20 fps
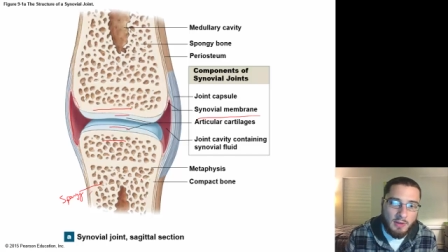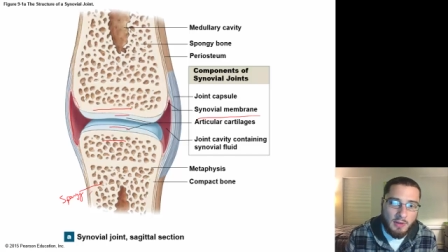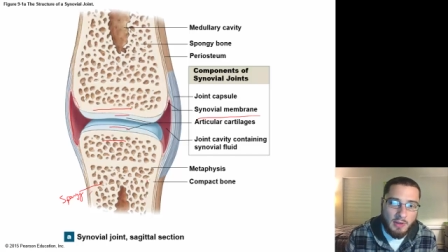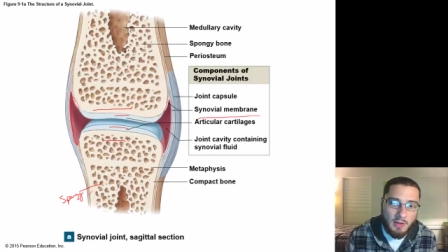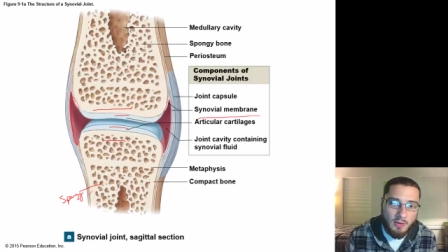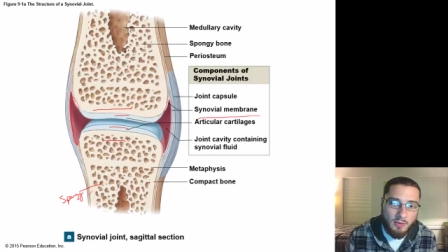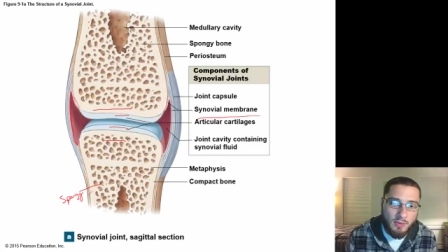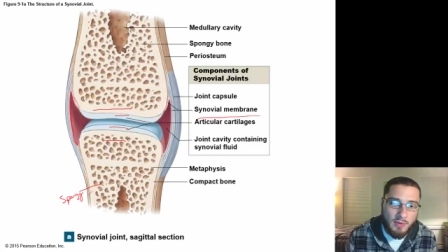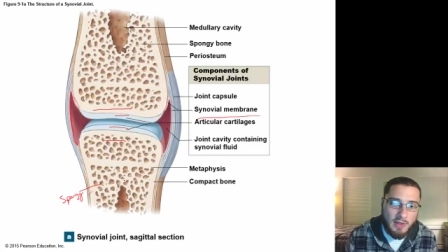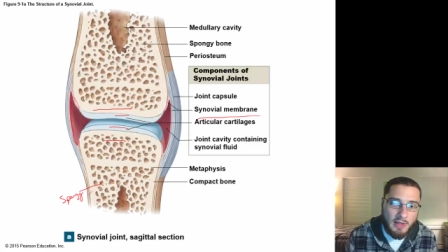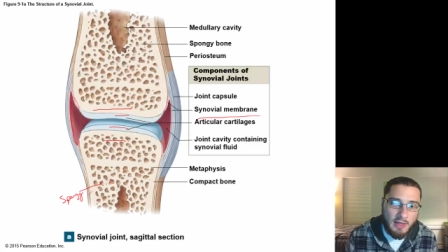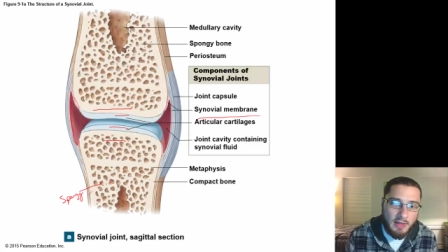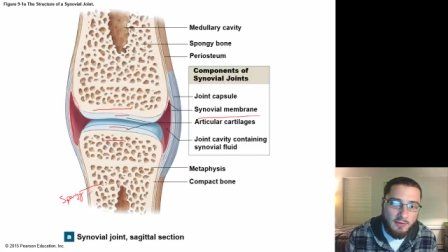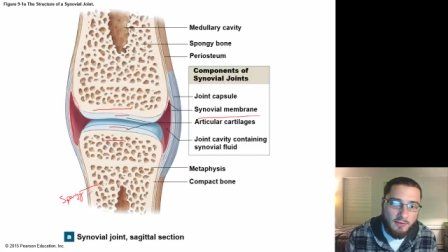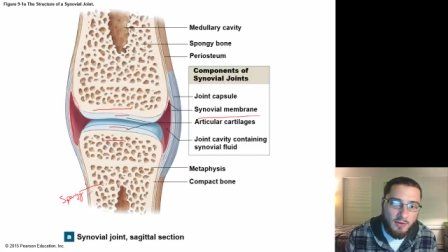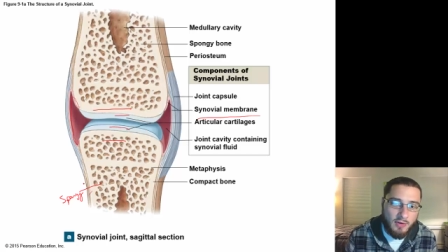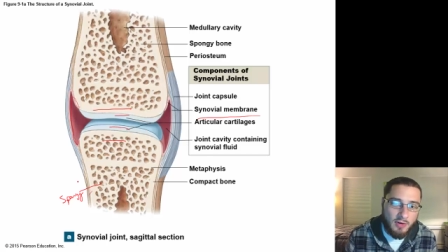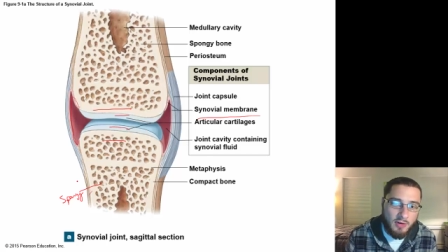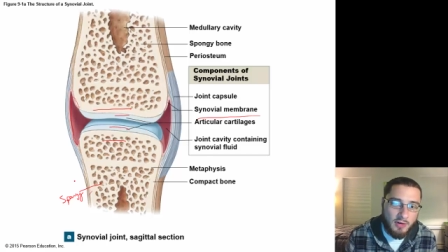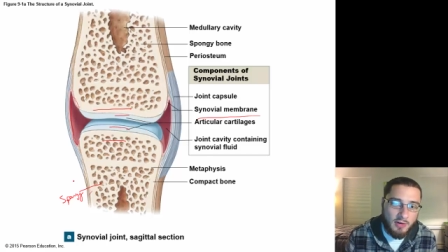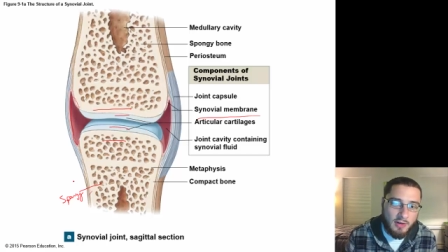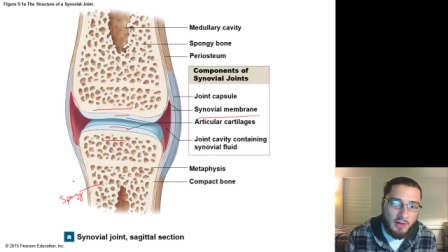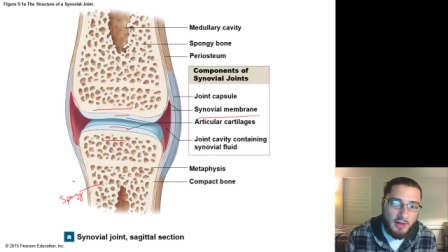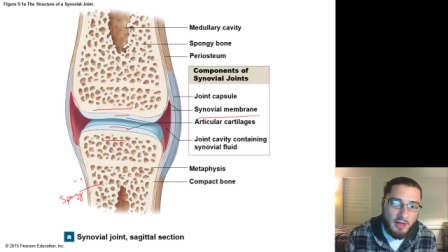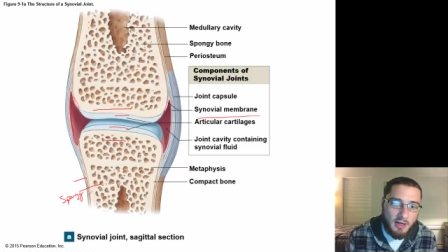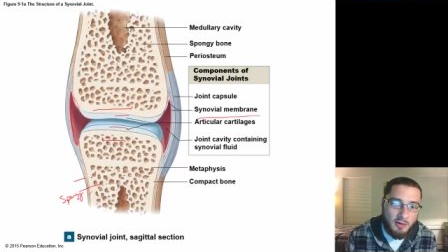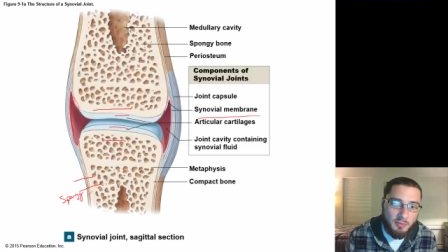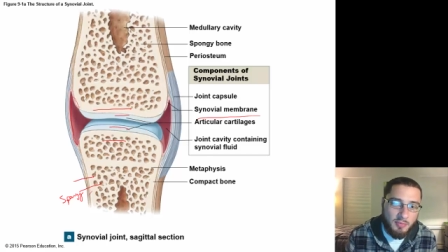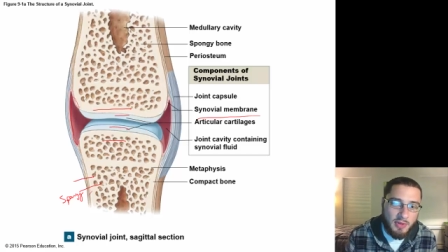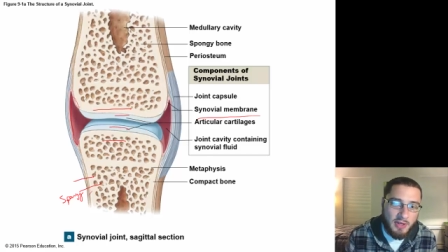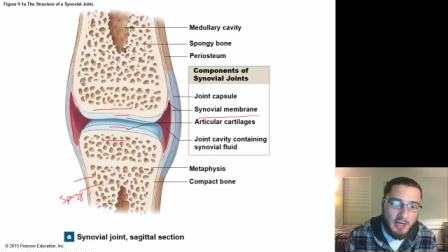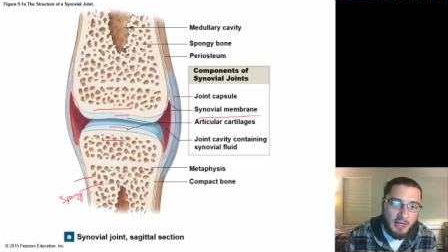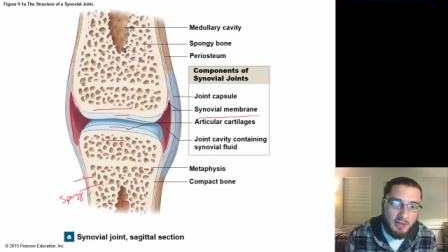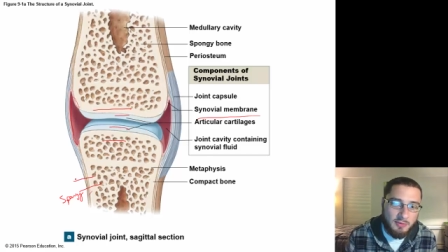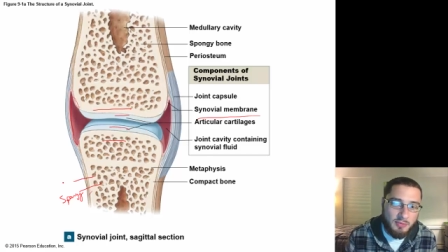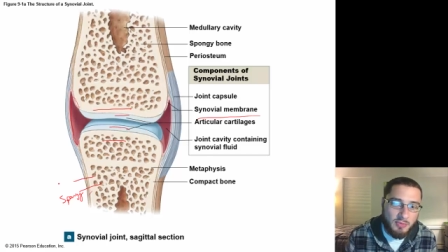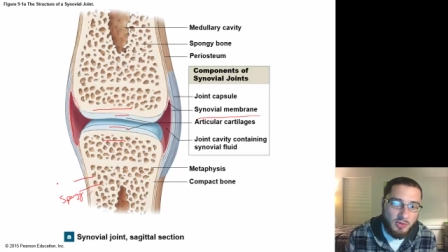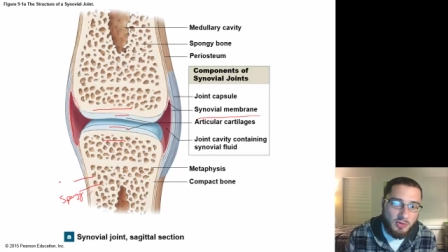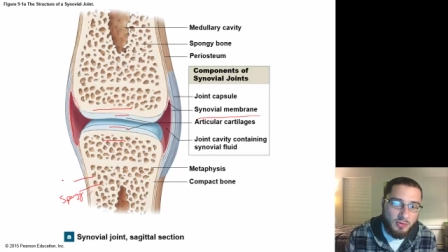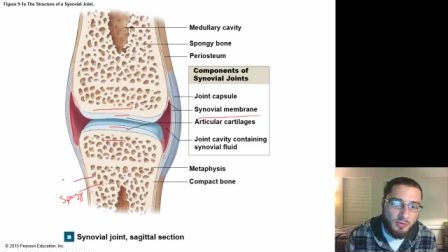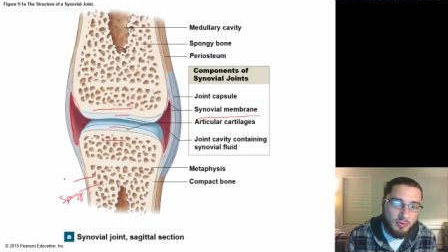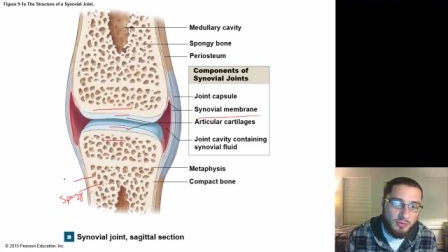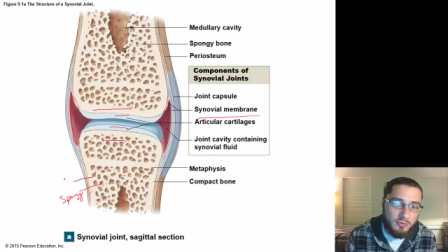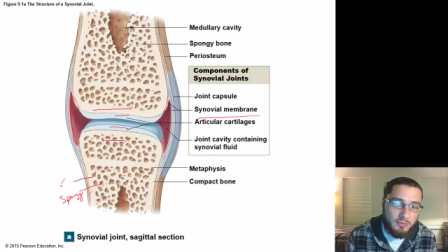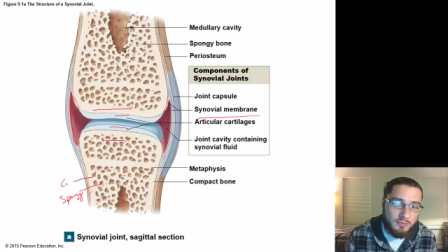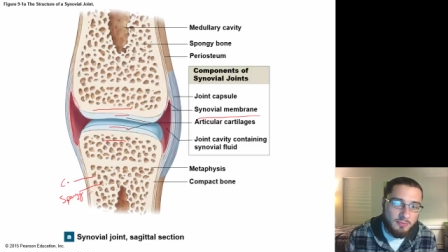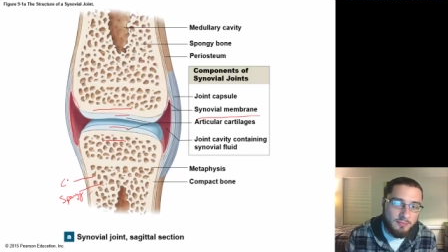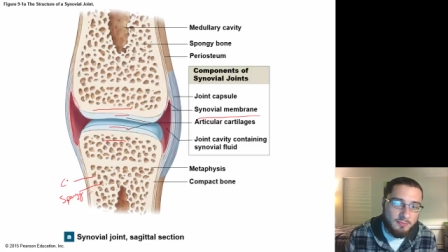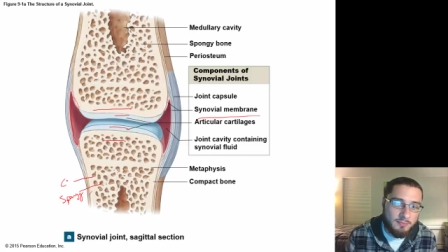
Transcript: and we have our compact bone.